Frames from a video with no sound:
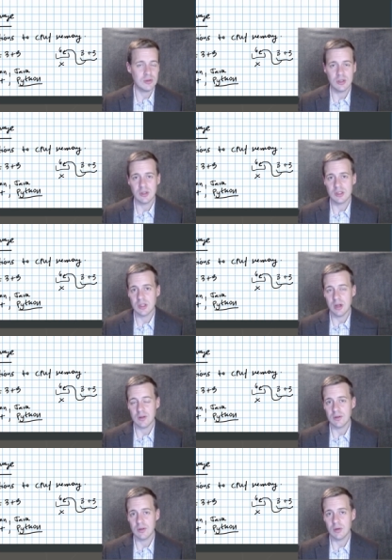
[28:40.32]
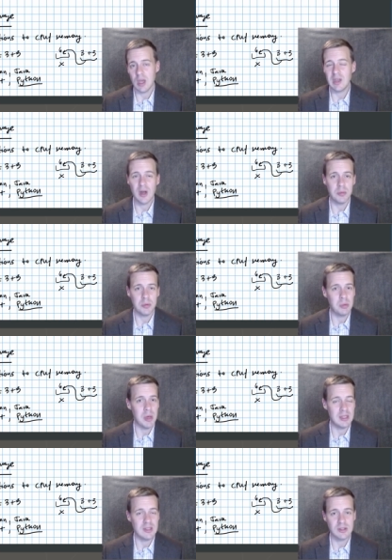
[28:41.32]
of good stuff. Okay, copy,
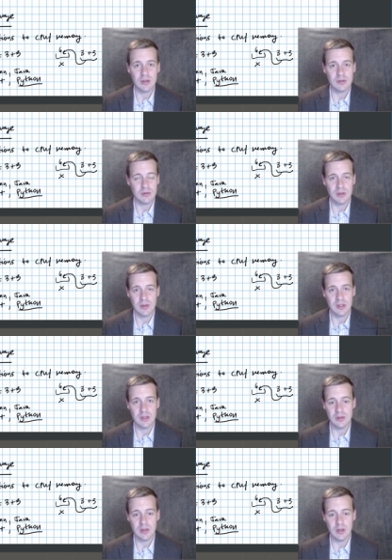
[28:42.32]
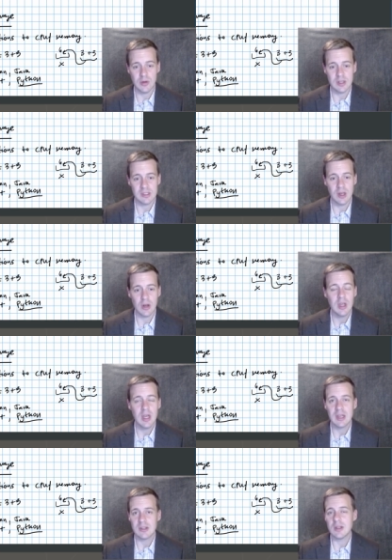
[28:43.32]
paste, all sorts of things you can do in Excel.
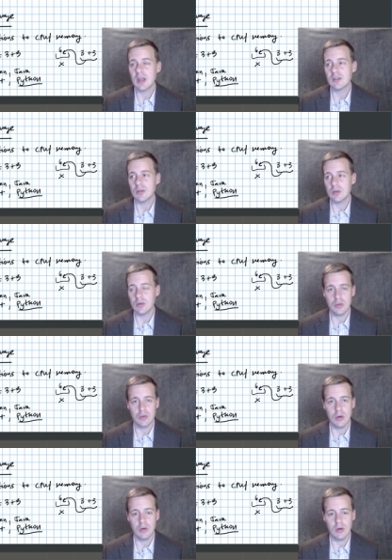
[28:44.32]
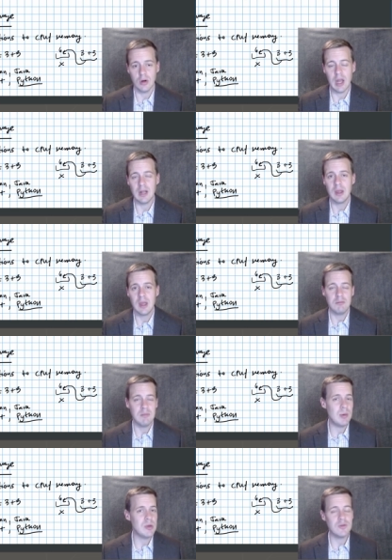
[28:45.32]
It's a nice little intro, all right?
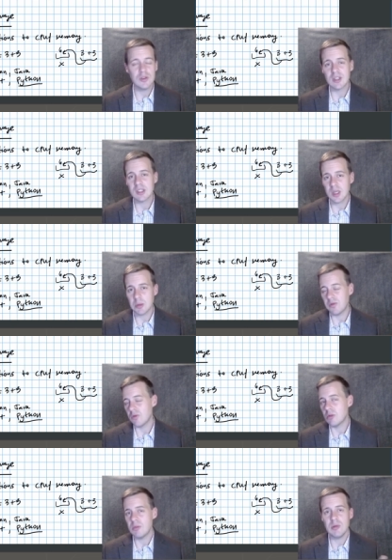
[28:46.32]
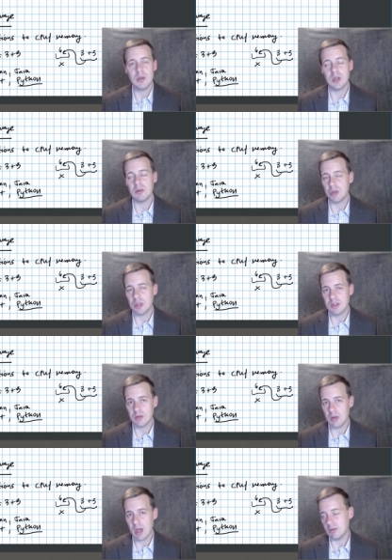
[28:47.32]
Maybe you've used Excel before. Maybe you can breeze through
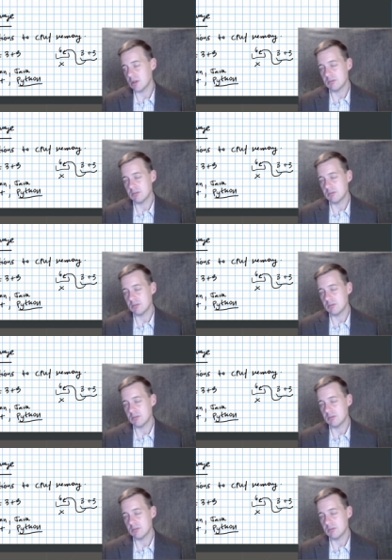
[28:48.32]
that one,